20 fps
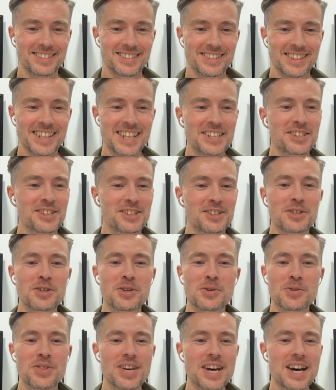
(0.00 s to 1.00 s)
And that's a
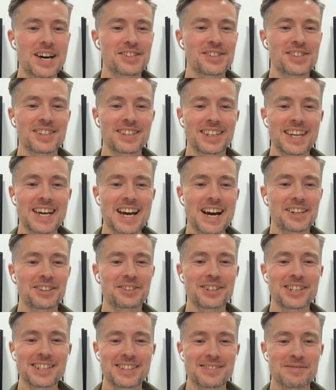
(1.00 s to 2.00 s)
2,000
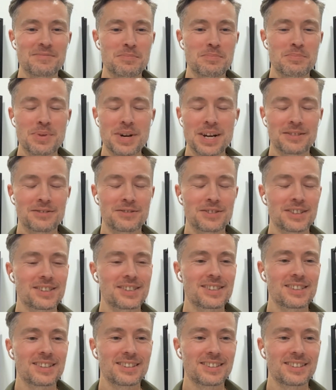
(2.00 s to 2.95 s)
calorie breakfast.